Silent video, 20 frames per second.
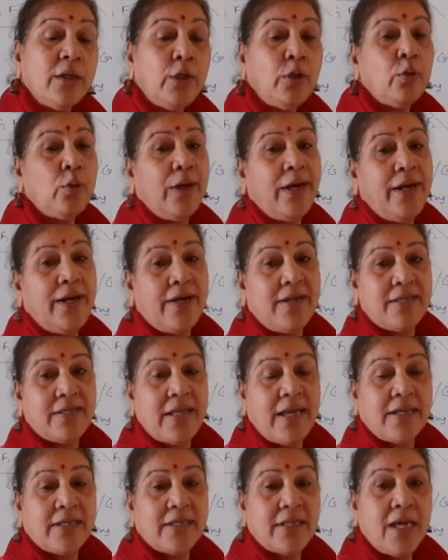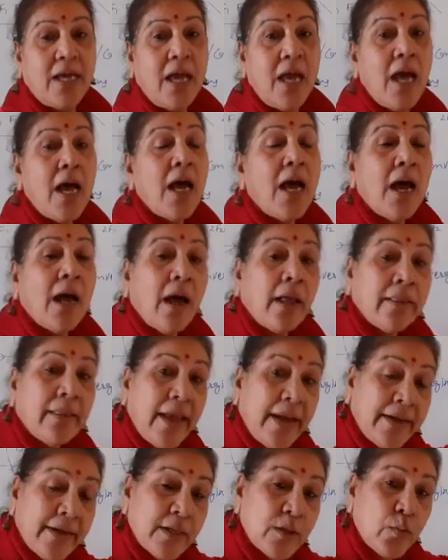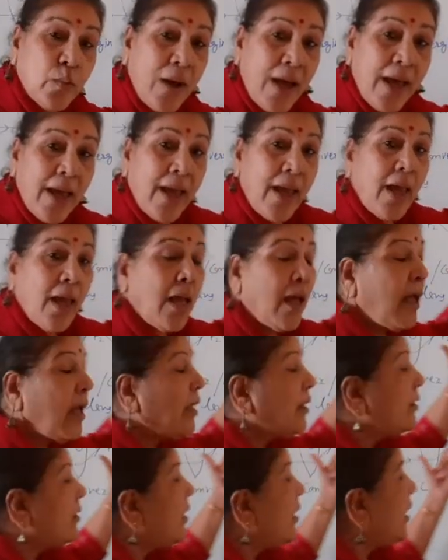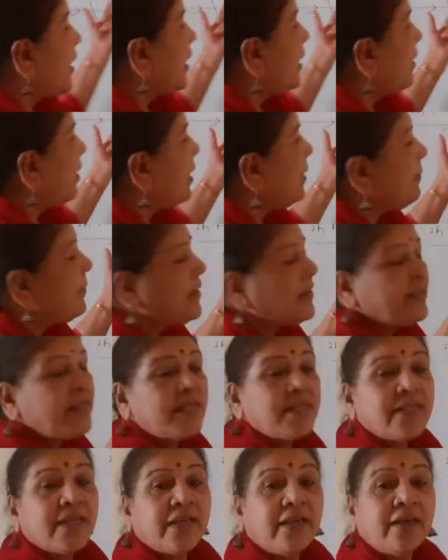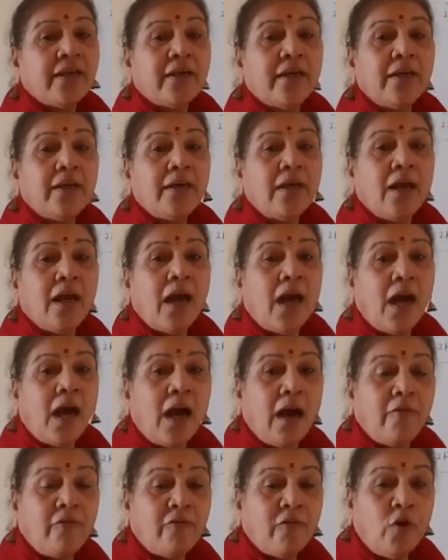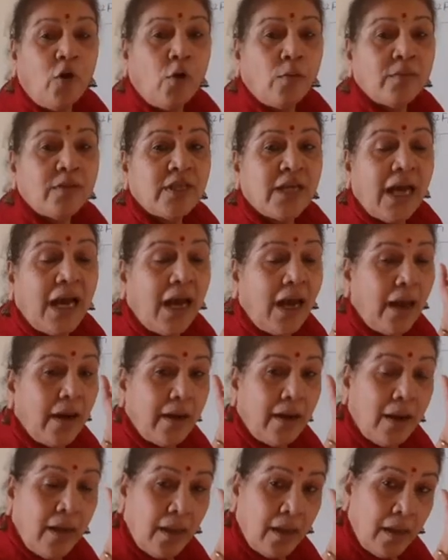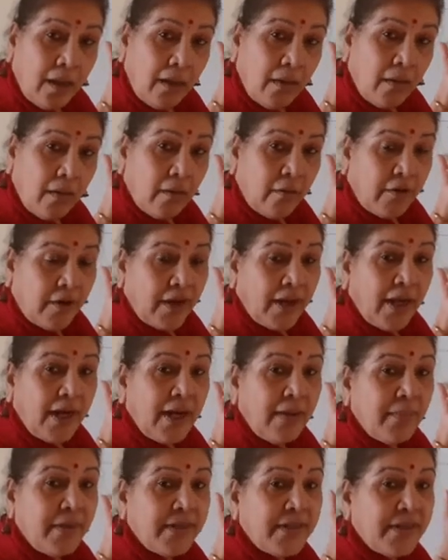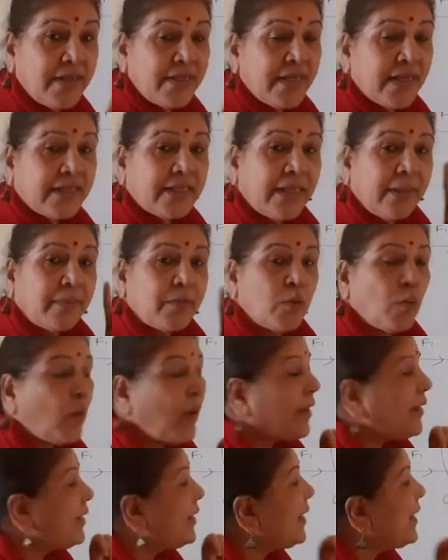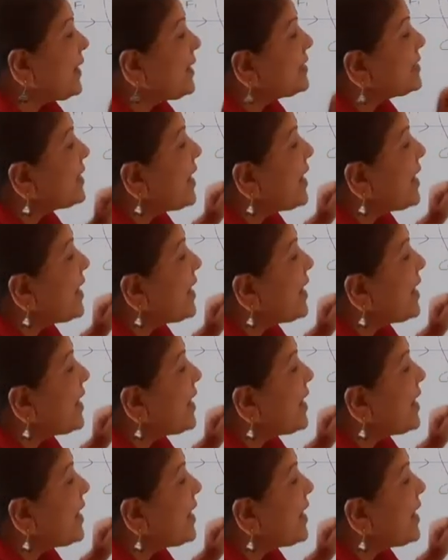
to intersect. That is why the images here formed are real images except one case,